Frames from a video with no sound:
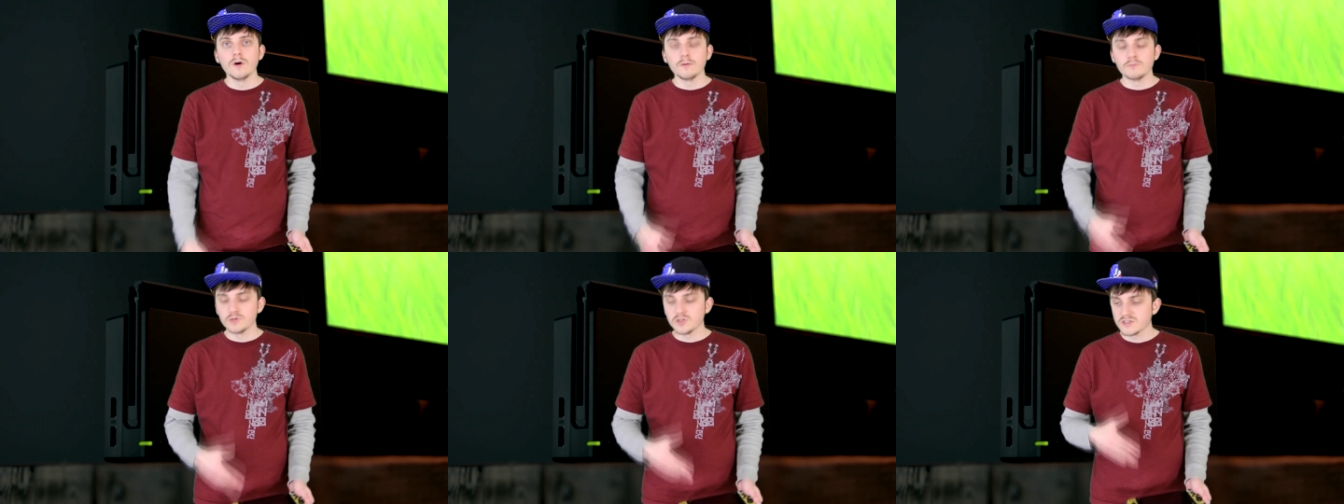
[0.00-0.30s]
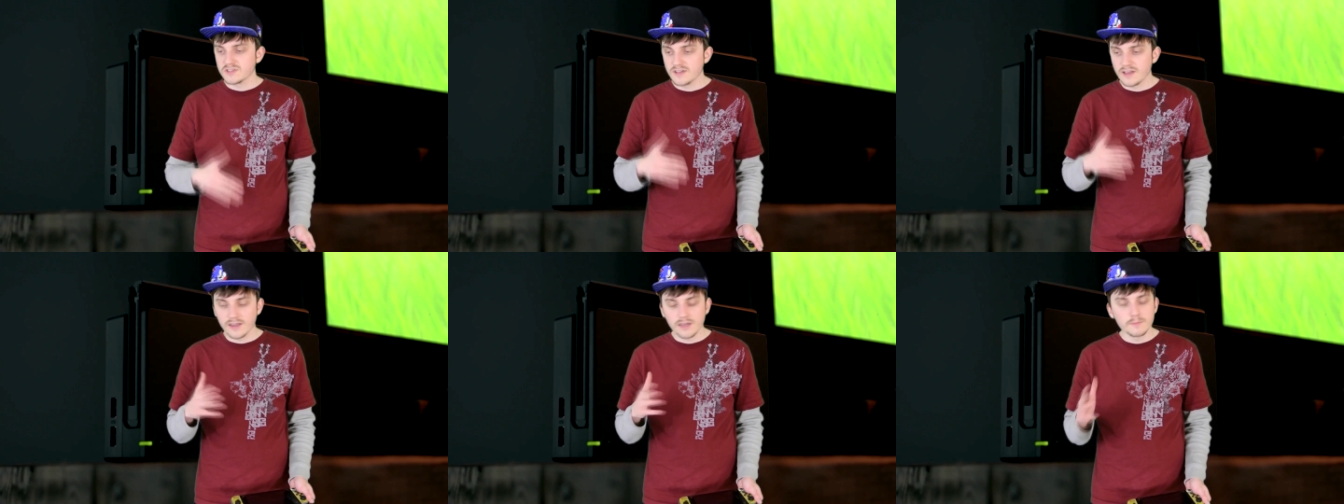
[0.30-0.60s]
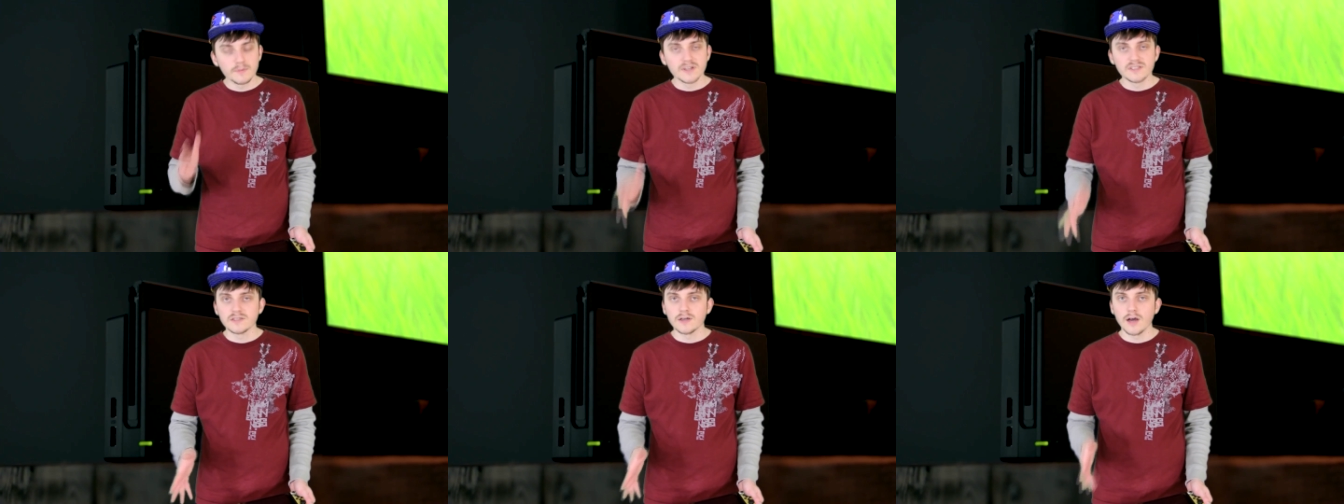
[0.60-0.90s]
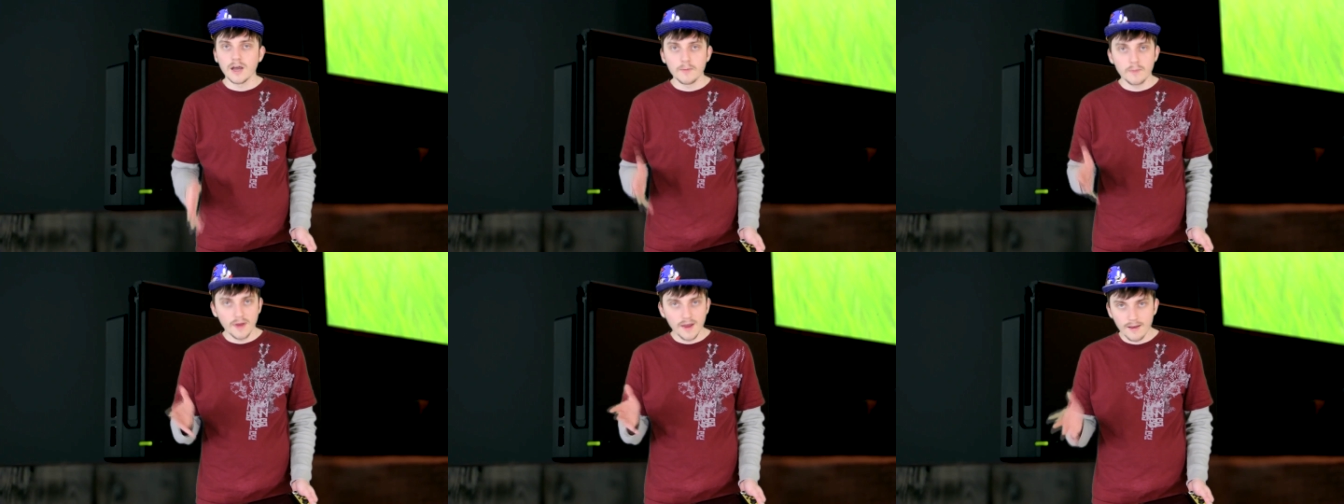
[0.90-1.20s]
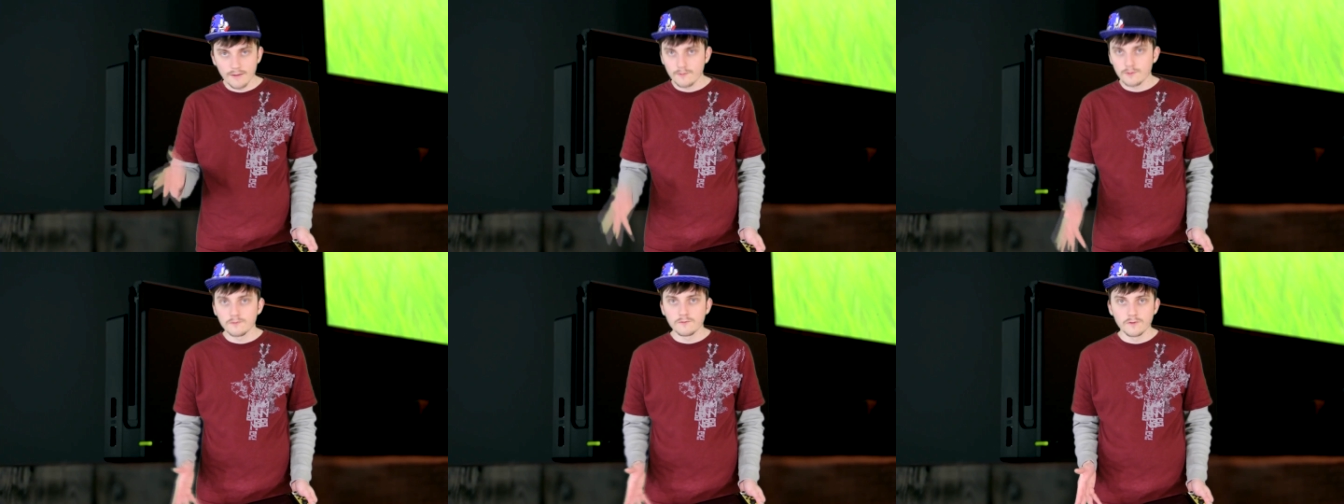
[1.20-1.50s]
I'm just taking my time,
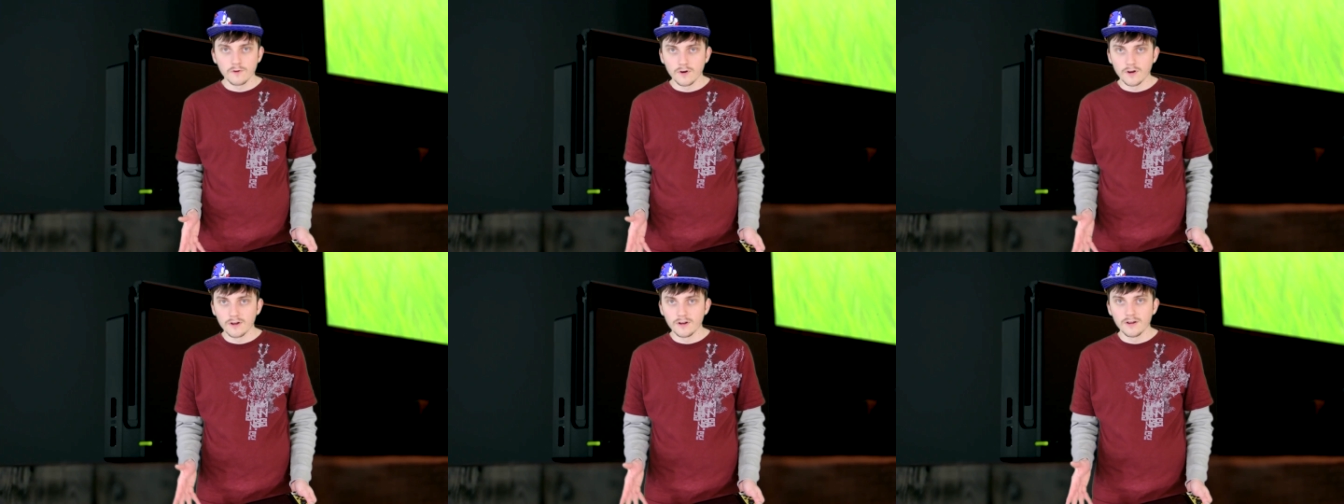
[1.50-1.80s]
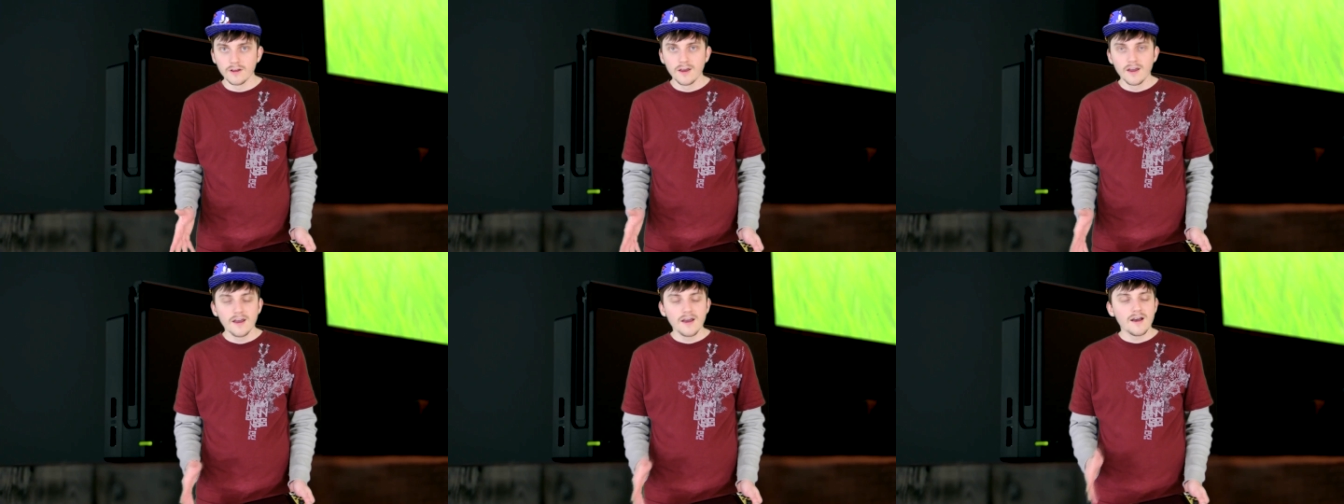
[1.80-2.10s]
having fun.